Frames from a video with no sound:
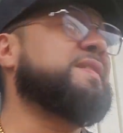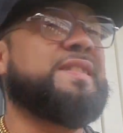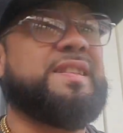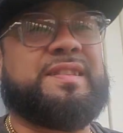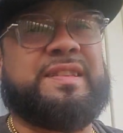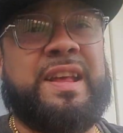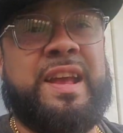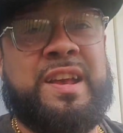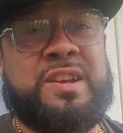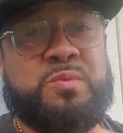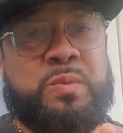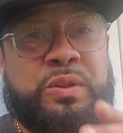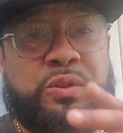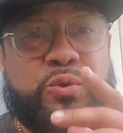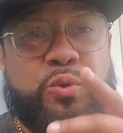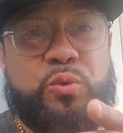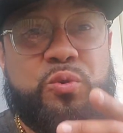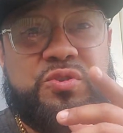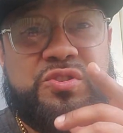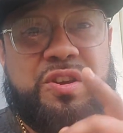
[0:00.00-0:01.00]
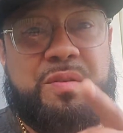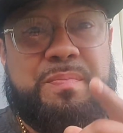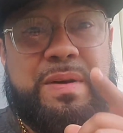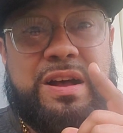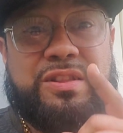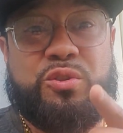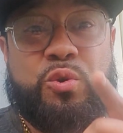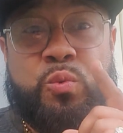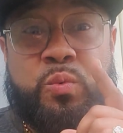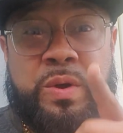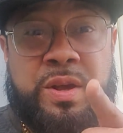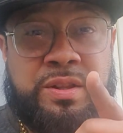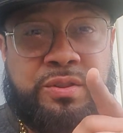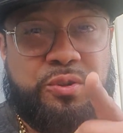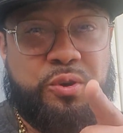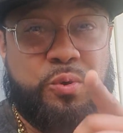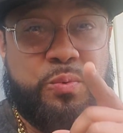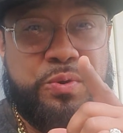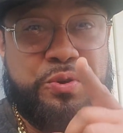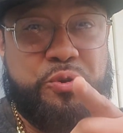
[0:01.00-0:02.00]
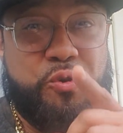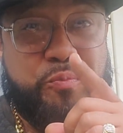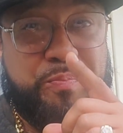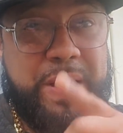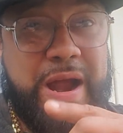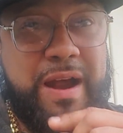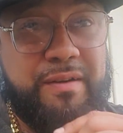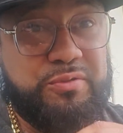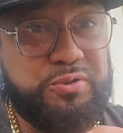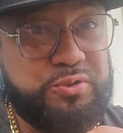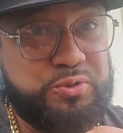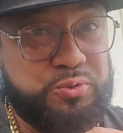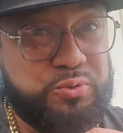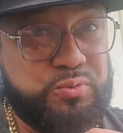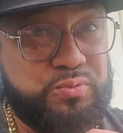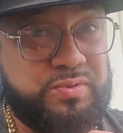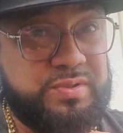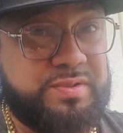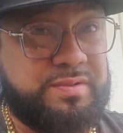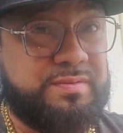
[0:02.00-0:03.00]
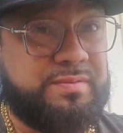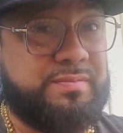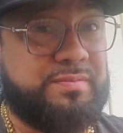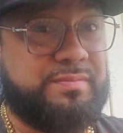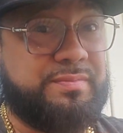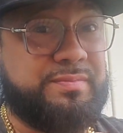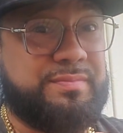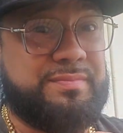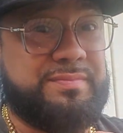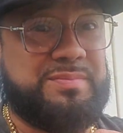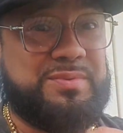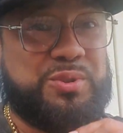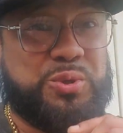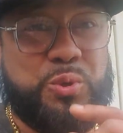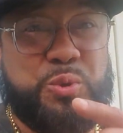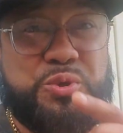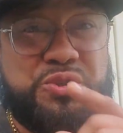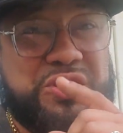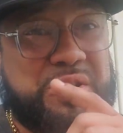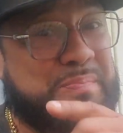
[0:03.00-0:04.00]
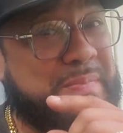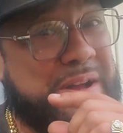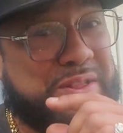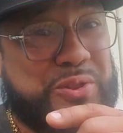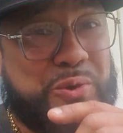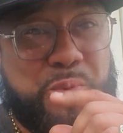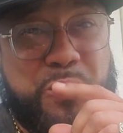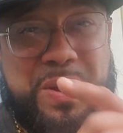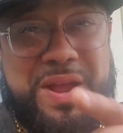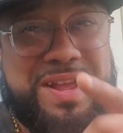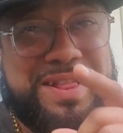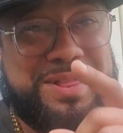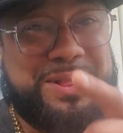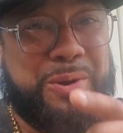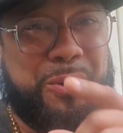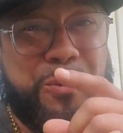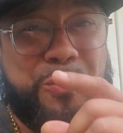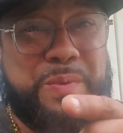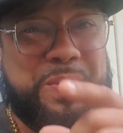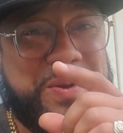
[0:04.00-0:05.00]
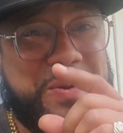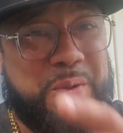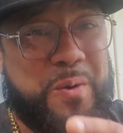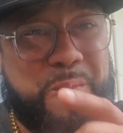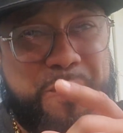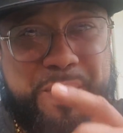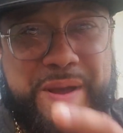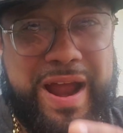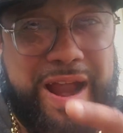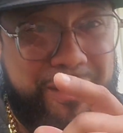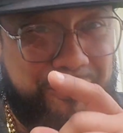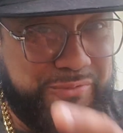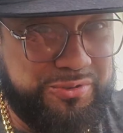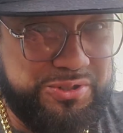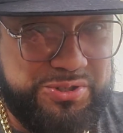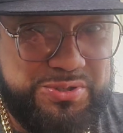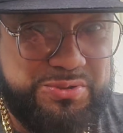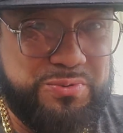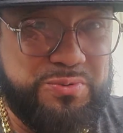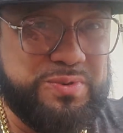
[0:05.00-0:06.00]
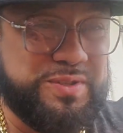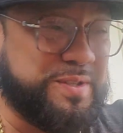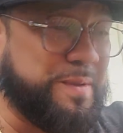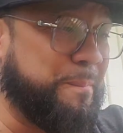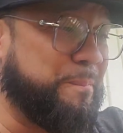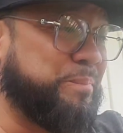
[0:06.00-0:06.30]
the thing when dudes jump out the window with no parachutes. Dudes jump out the window with no parachutes.